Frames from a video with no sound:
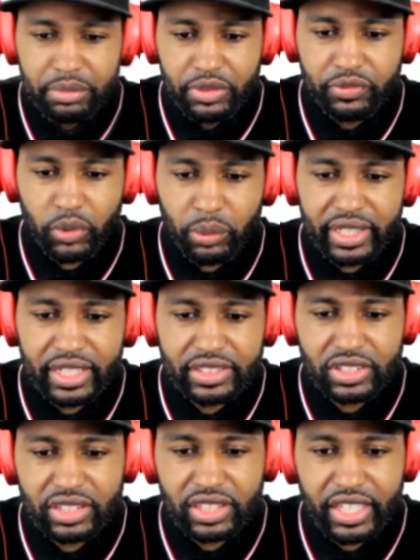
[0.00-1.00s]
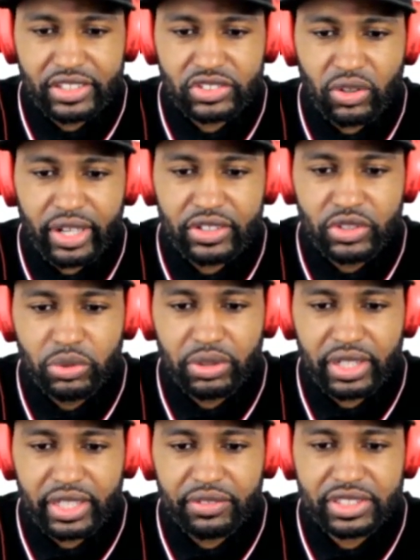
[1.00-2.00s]
Before we get into things though, I do want to
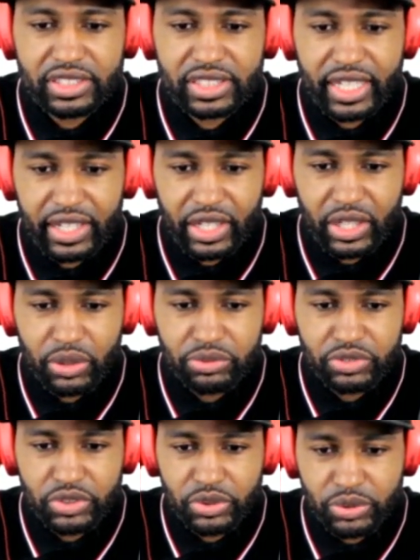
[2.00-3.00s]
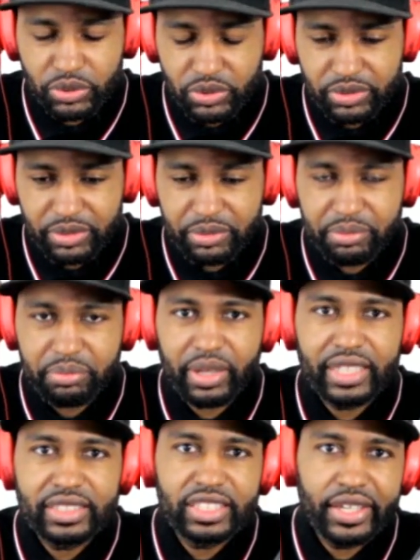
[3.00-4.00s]
give a shout out to
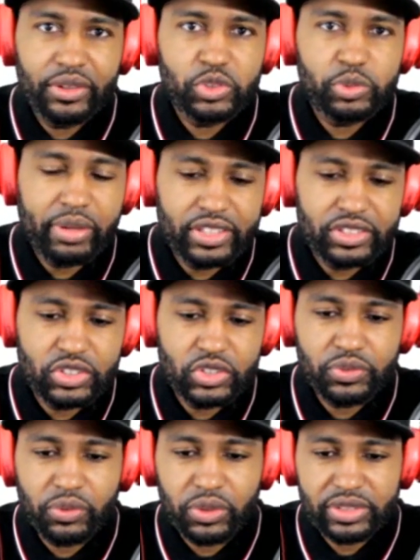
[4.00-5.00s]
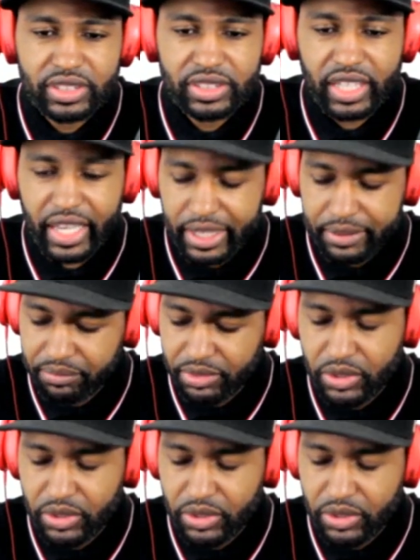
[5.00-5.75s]
my channel sponsors for today.